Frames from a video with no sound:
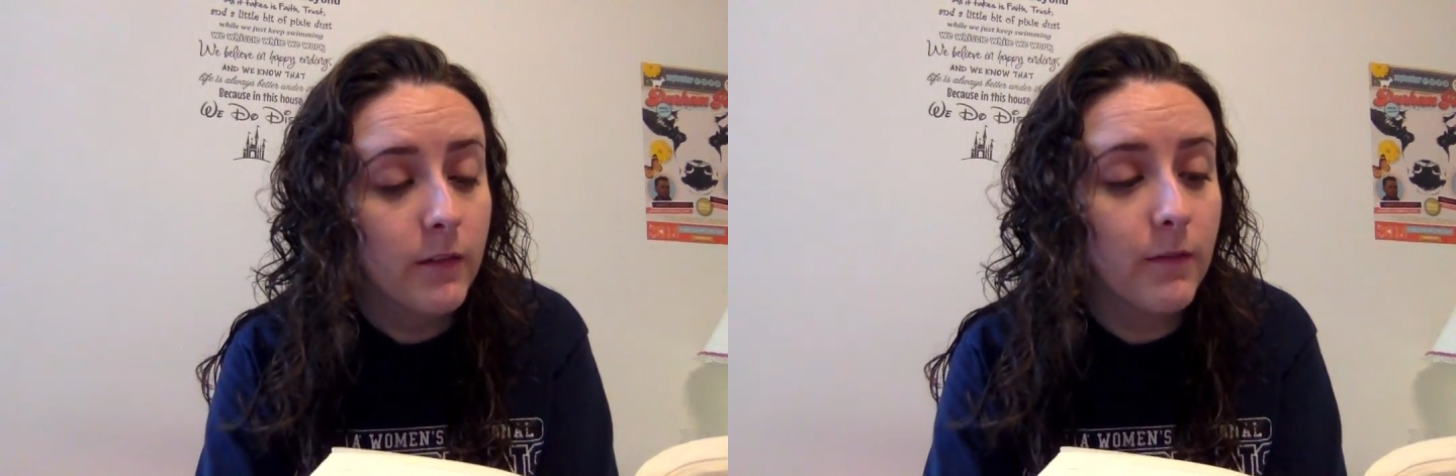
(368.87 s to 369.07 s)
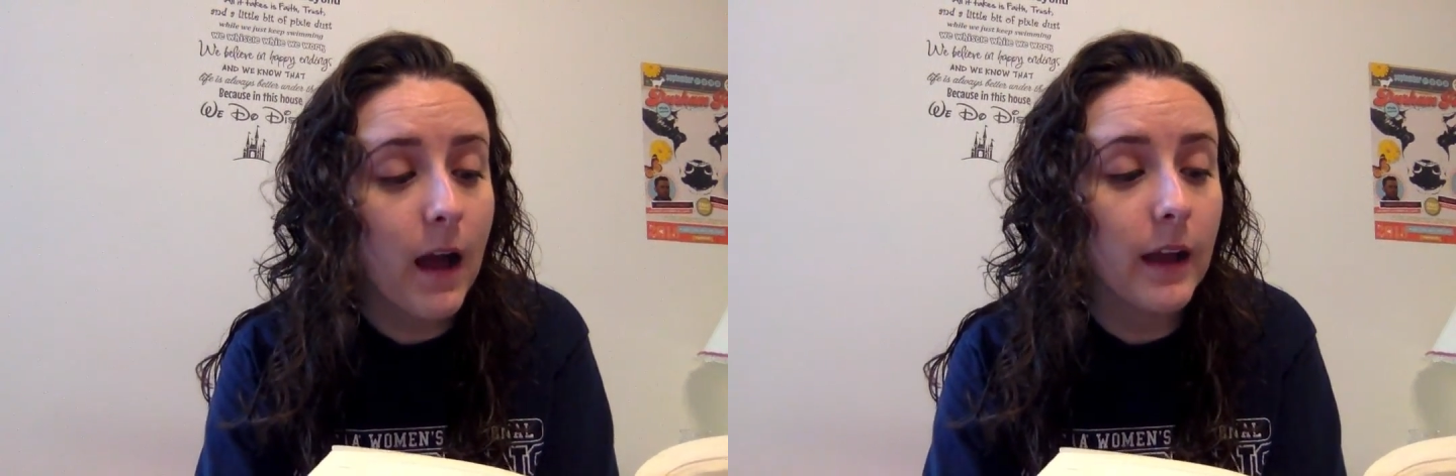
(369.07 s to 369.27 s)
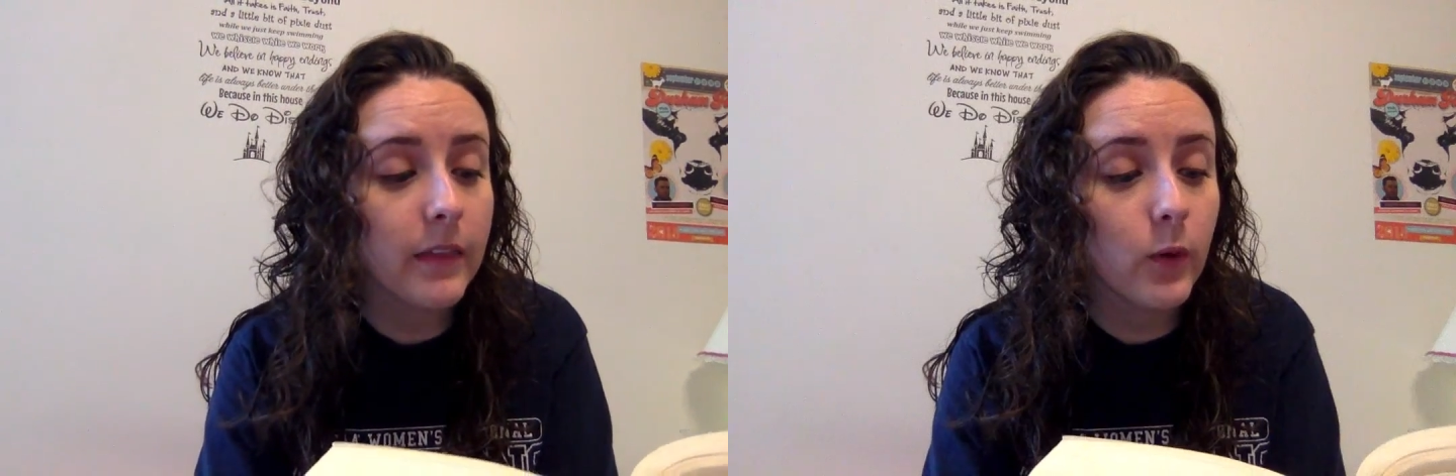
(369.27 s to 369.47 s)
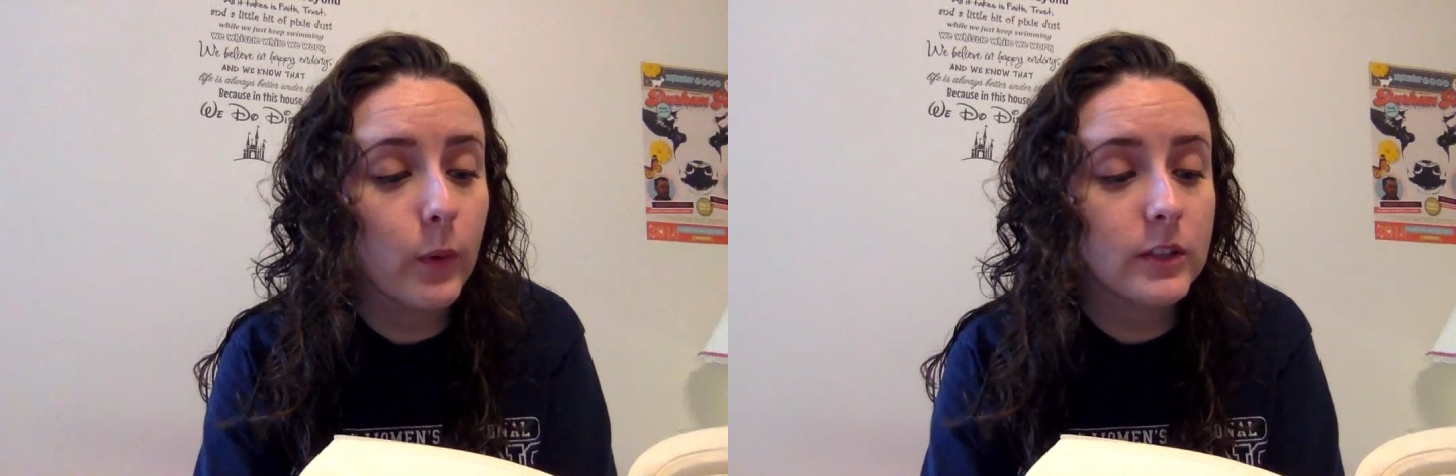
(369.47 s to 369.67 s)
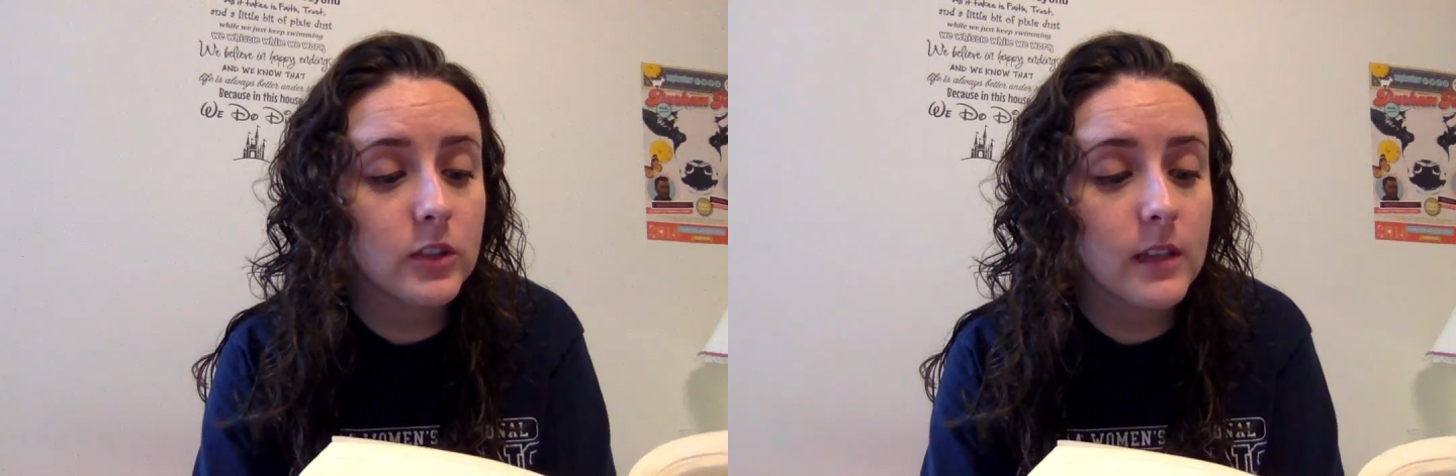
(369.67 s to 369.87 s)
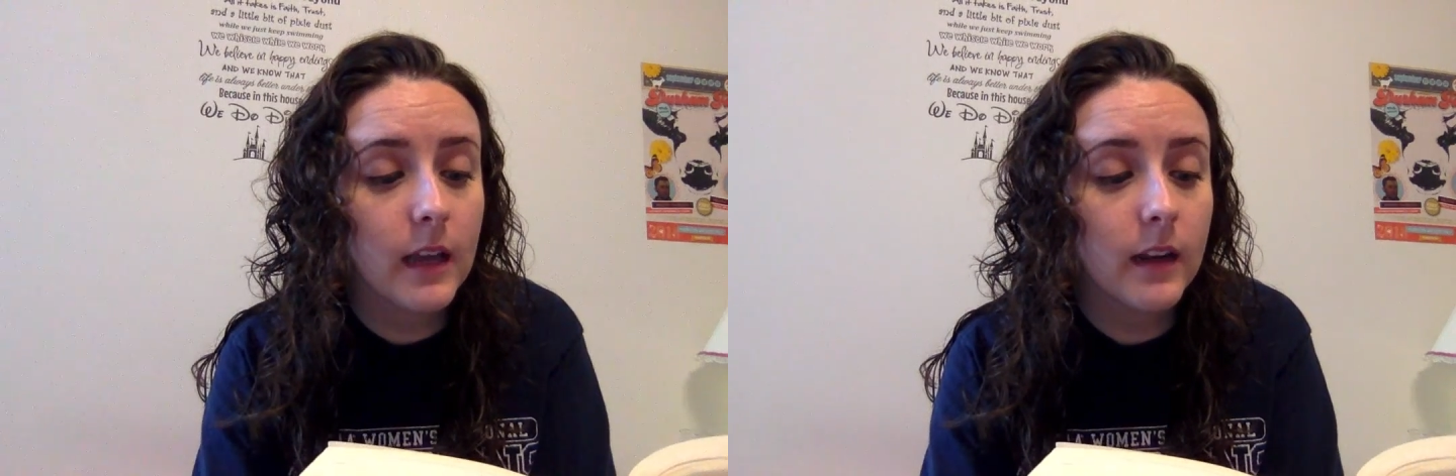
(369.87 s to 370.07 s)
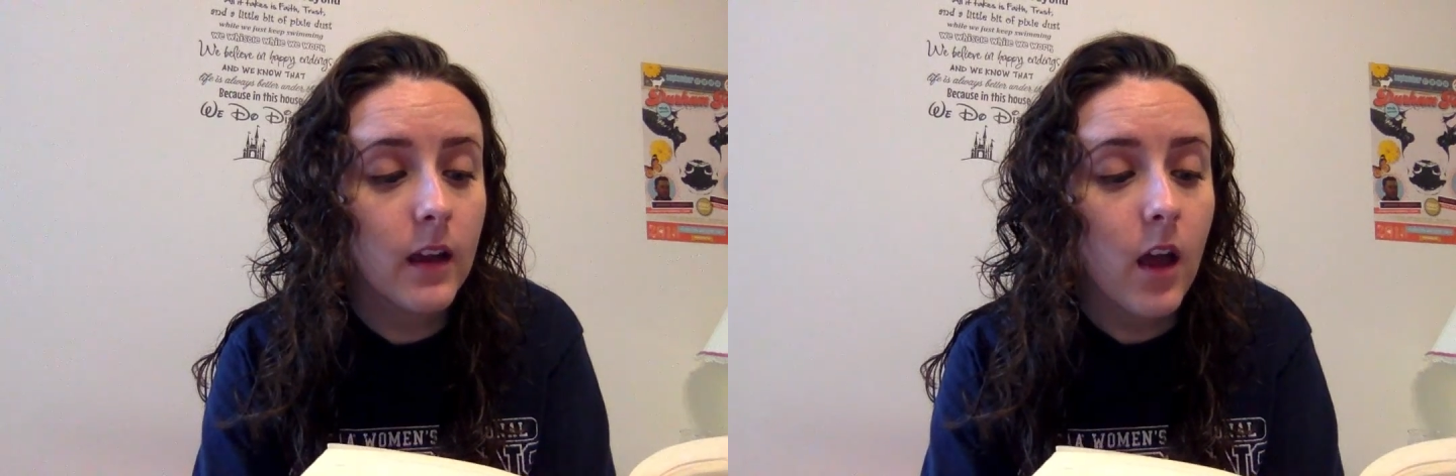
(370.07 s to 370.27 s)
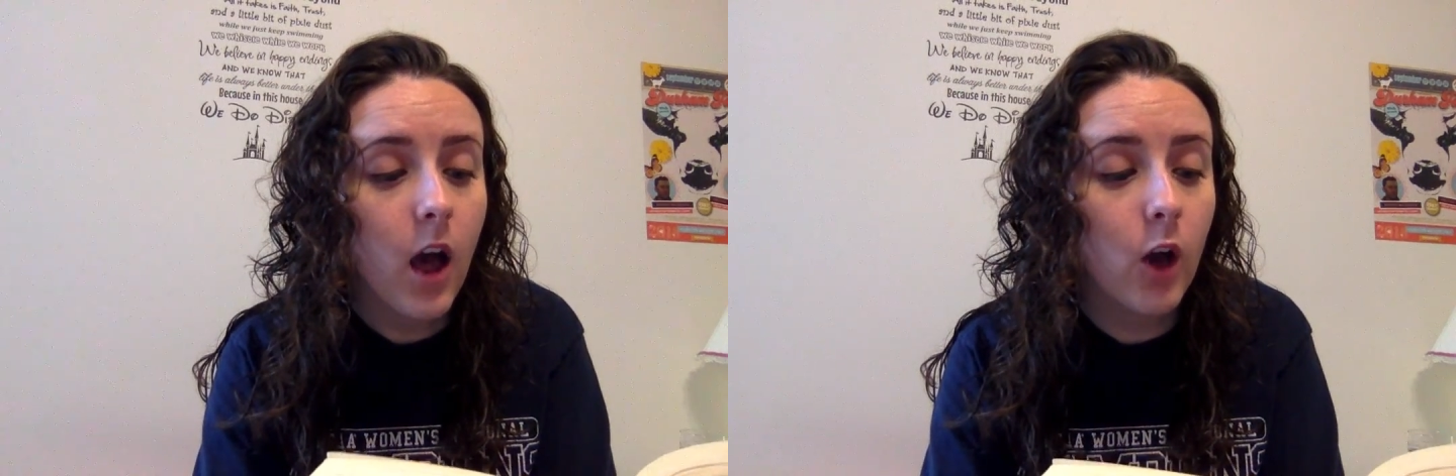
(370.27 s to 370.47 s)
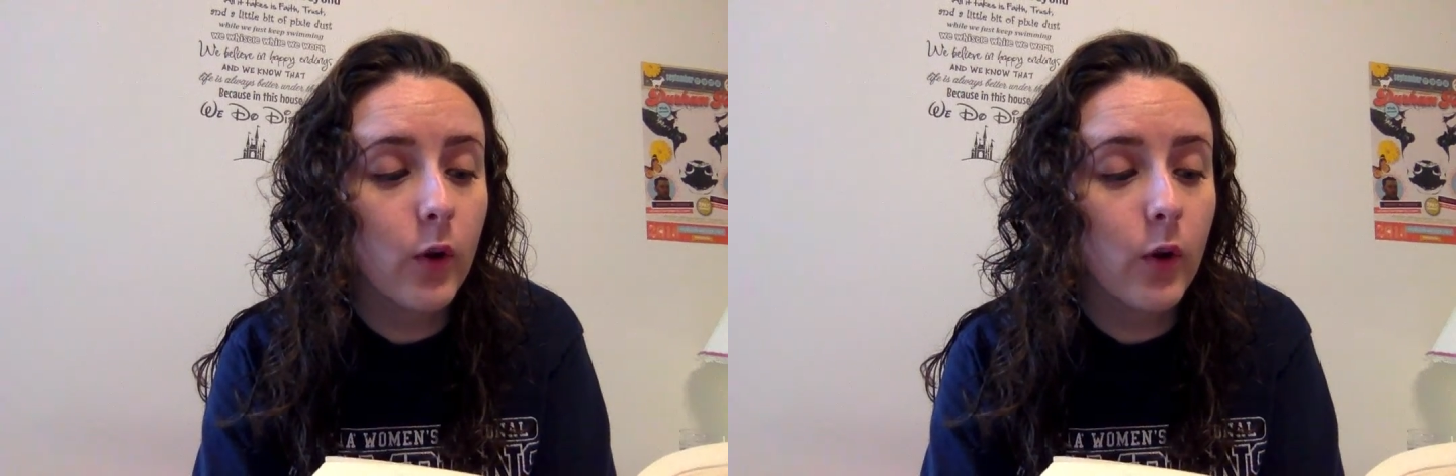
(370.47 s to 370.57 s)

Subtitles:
"Fine," the witch said. "I'll